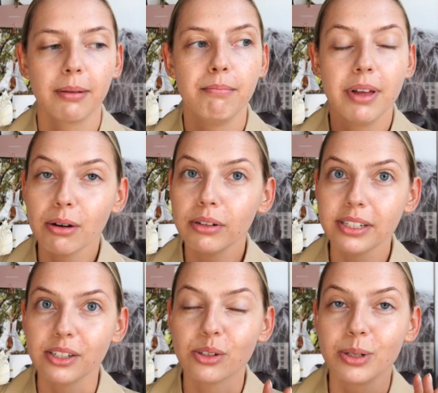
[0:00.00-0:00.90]
mineral
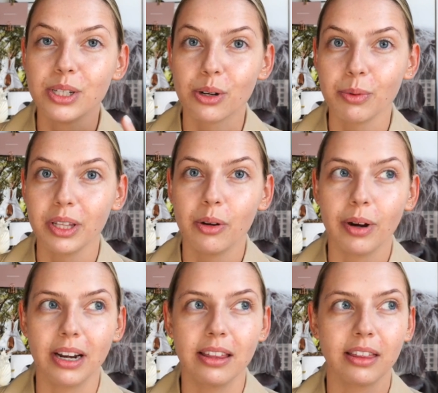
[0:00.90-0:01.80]
sunscreens are really
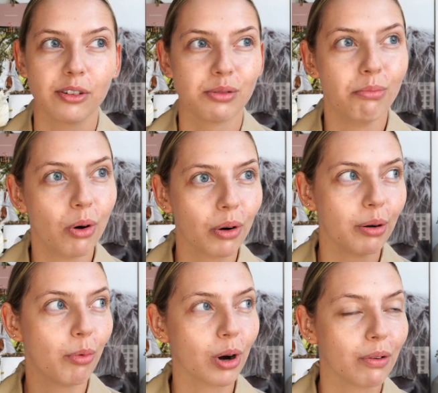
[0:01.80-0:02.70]
great. I think there's more
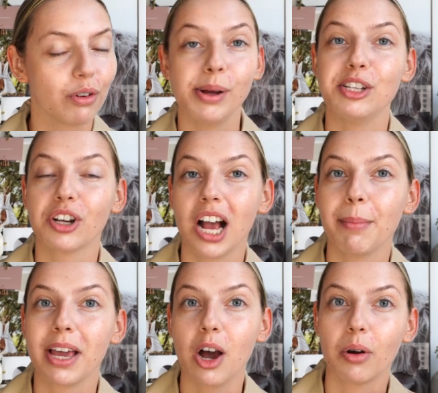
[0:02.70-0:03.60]
and more information
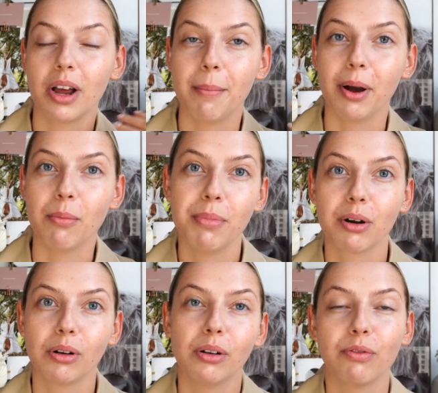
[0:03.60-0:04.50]
coming out about
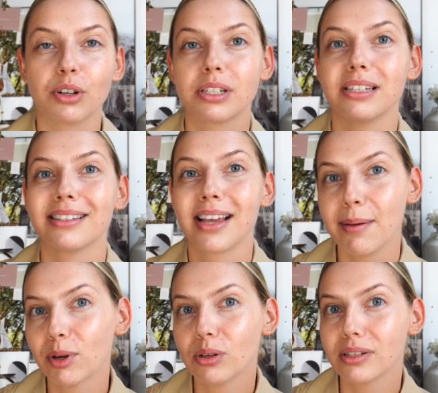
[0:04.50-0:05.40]
mineral versus
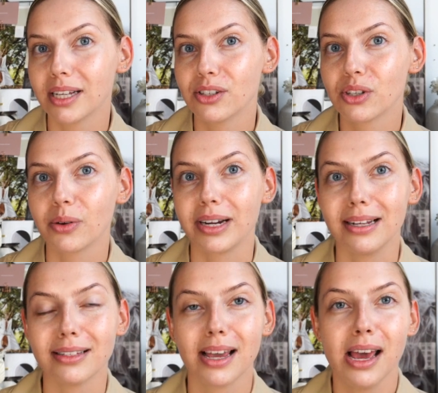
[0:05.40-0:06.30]
chemical
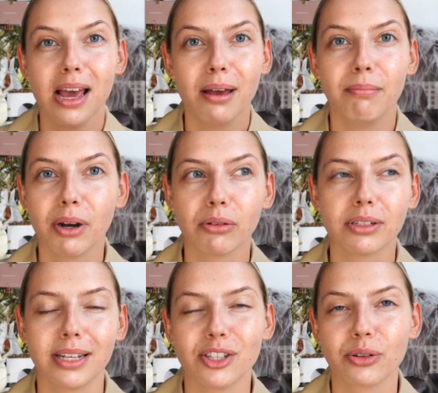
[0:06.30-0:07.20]
sunscreens. Mineral
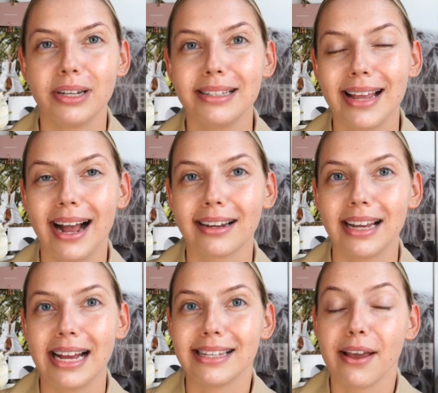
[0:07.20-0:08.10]
sunscreens
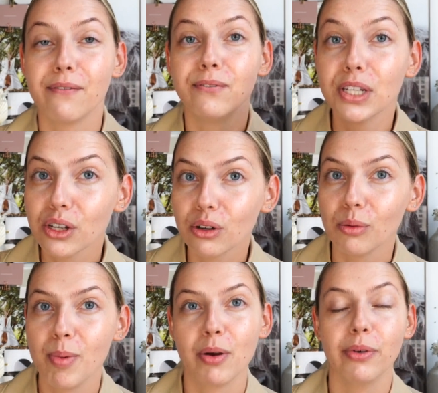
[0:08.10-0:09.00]
act as a
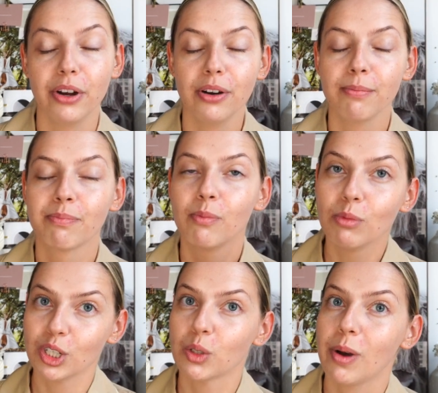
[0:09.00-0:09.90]
physical barrier,
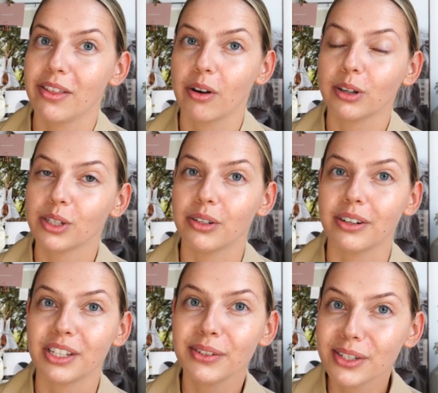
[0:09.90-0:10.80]
which is why they're also
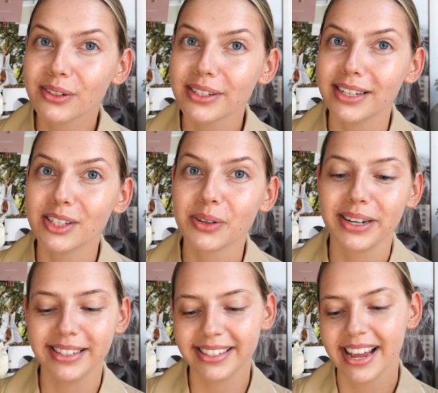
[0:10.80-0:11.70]
known as physical
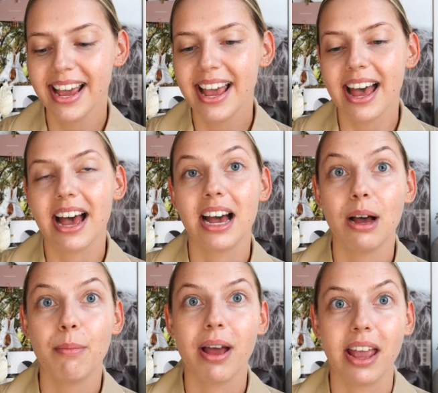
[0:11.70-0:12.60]
sunscreens,
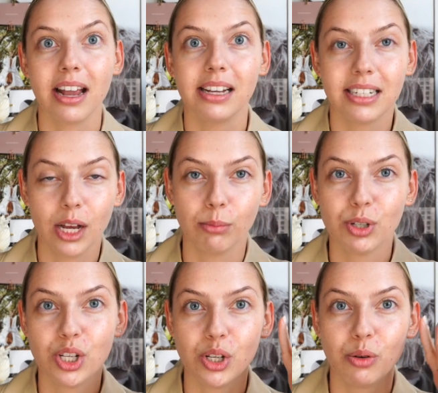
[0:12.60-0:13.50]
and help
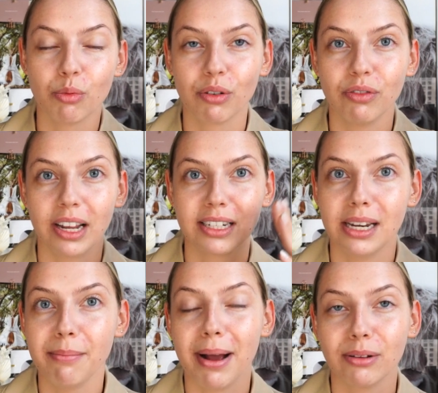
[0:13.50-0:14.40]
to reflect
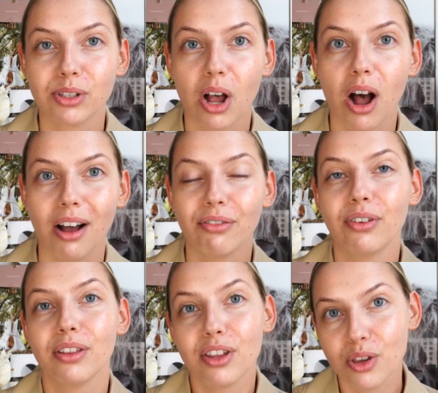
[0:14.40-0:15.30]
and bounce off
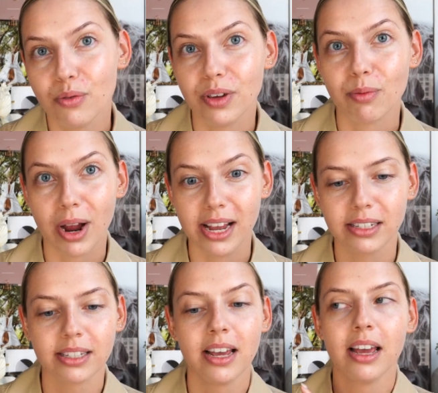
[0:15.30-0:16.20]
the UV rays.